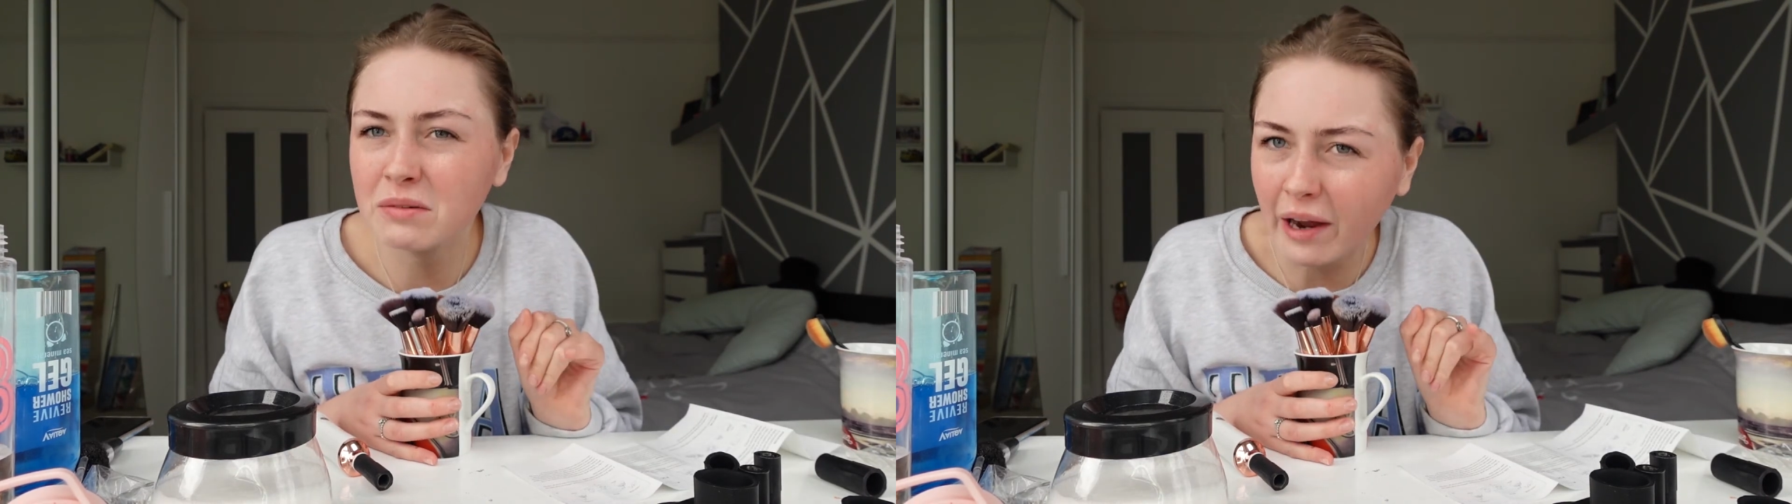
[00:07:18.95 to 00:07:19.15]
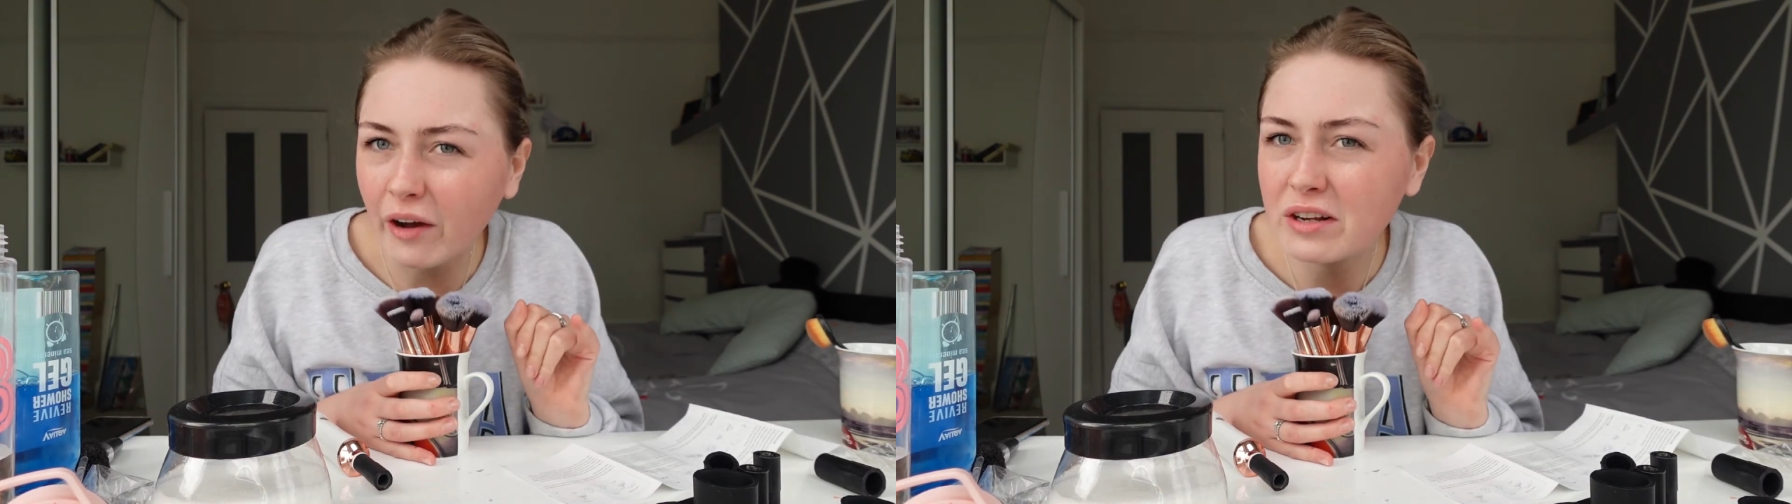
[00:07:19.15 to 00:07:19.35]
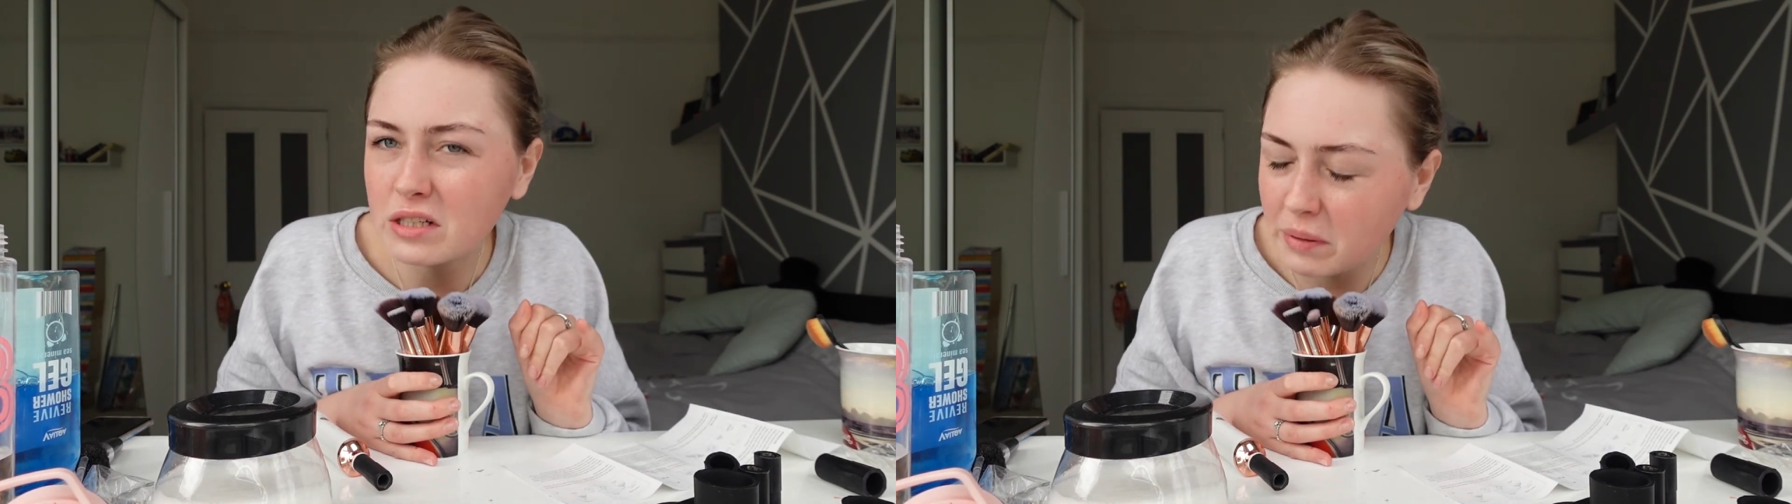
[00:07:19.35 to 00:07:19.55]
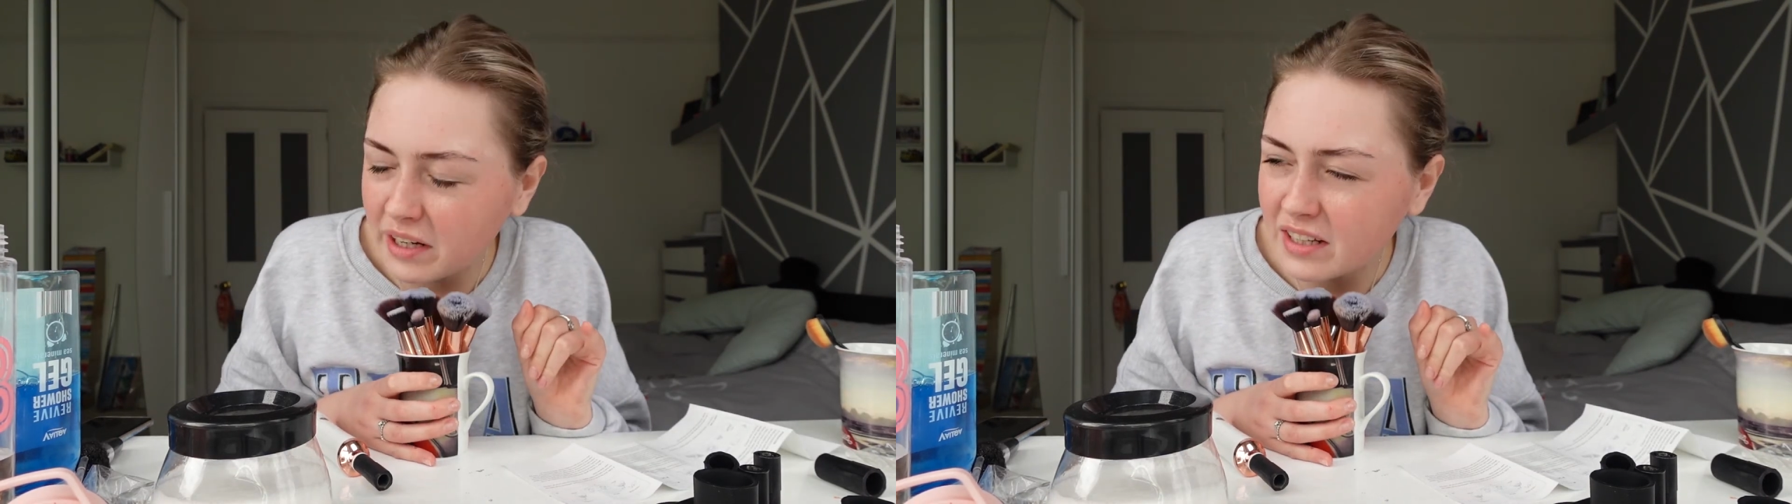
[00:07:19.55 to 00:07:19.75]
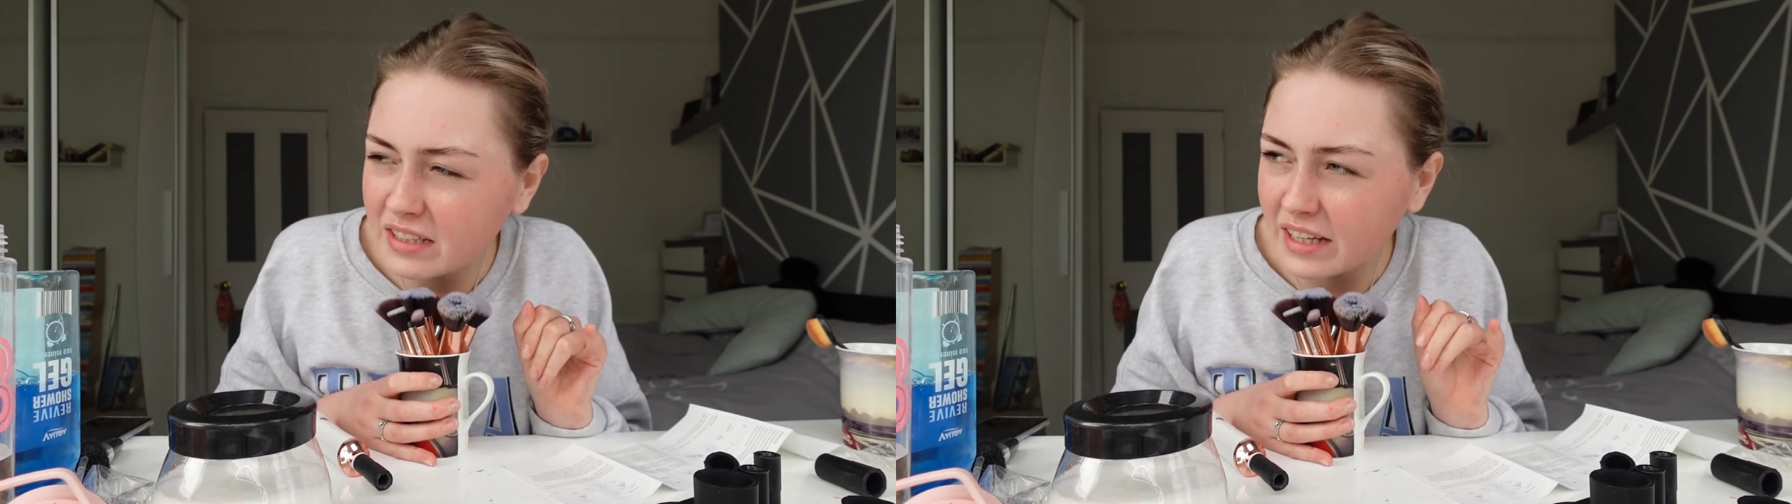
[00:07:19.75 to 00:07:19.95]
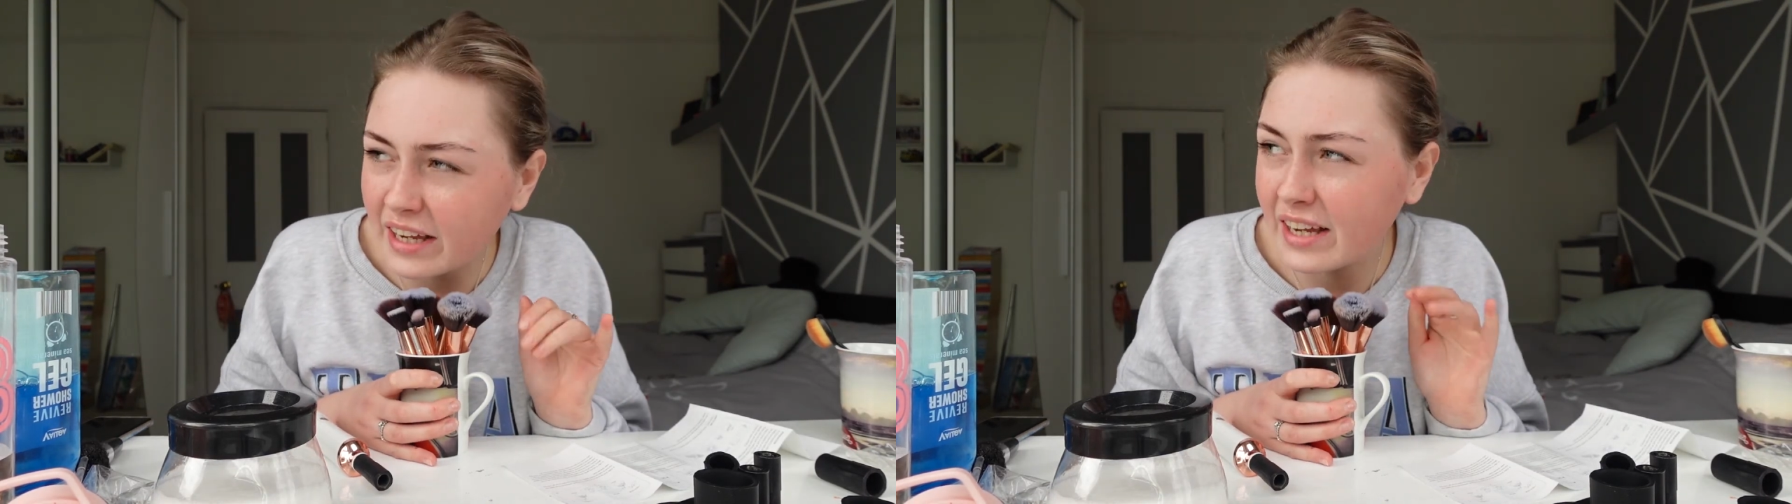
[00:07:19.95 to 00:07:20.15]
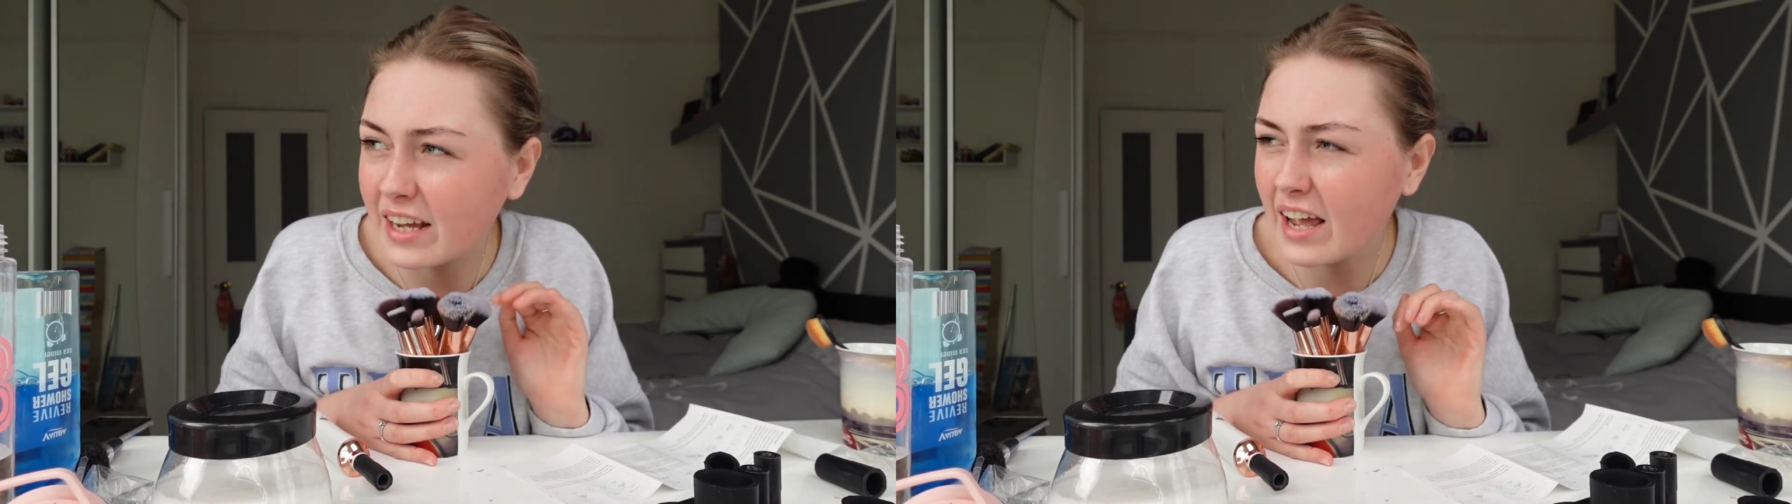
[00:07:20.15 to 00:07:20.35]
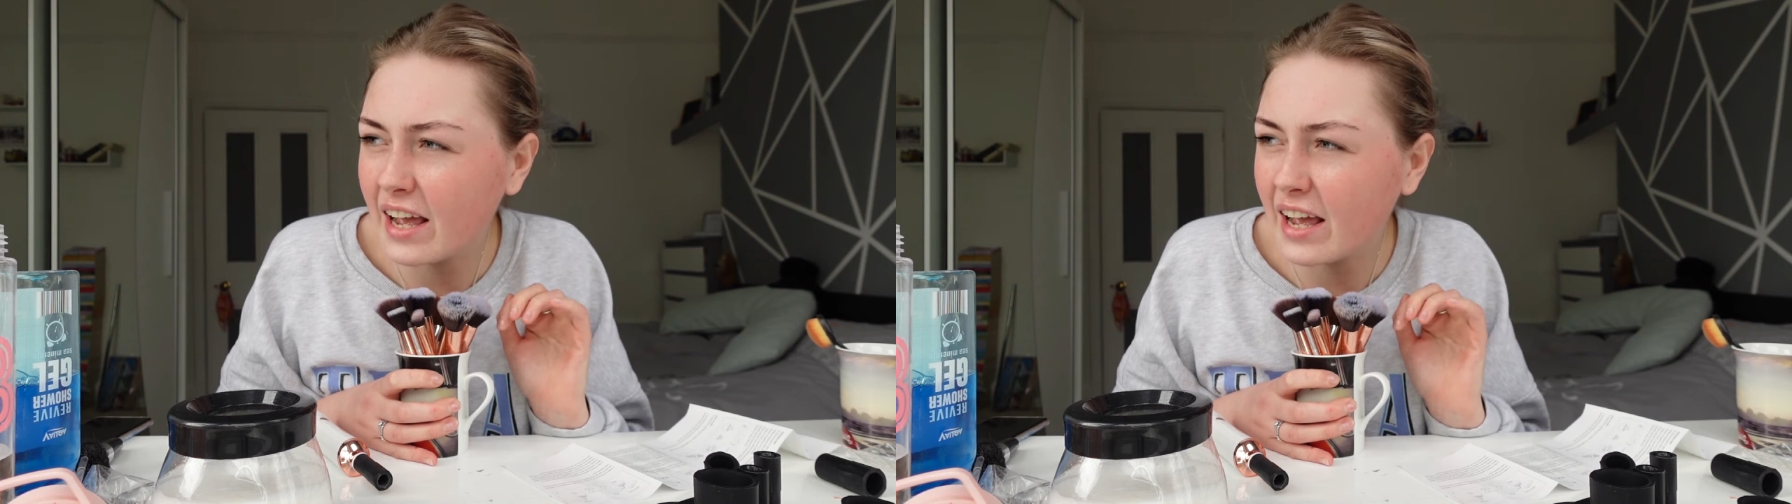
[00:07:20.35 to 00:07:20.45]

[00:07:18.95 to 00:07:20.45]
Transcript: my honest opinions here.